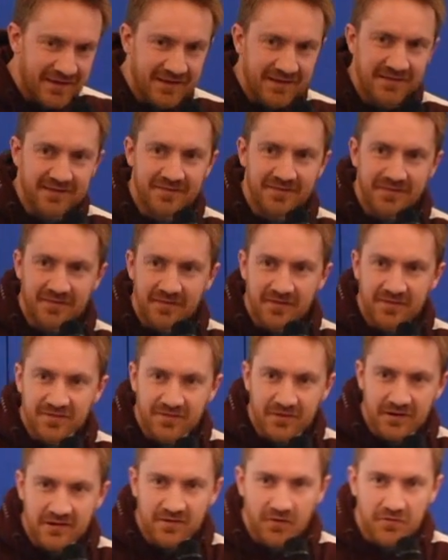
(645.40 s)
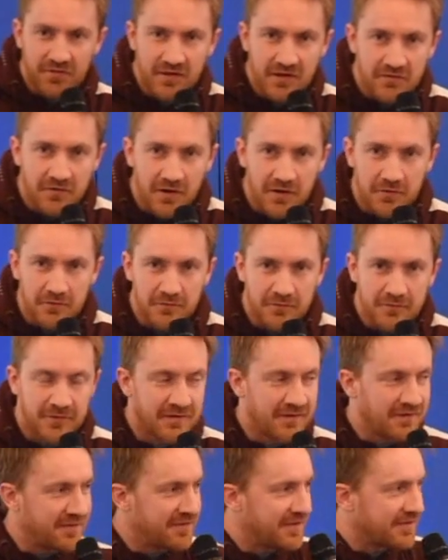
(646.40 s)
in the studies on their own,
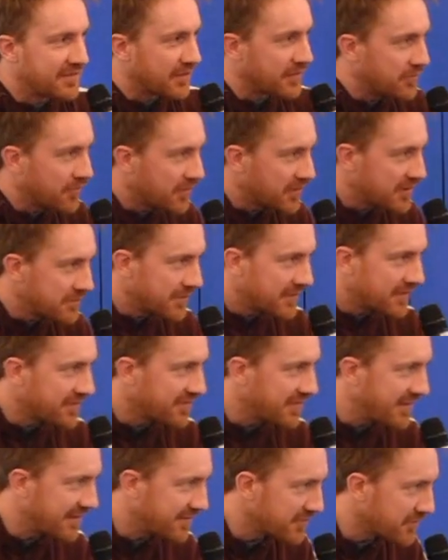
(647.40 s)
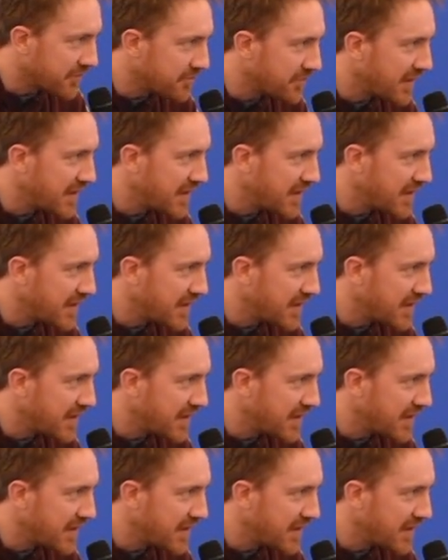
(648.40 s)
these anonymous things on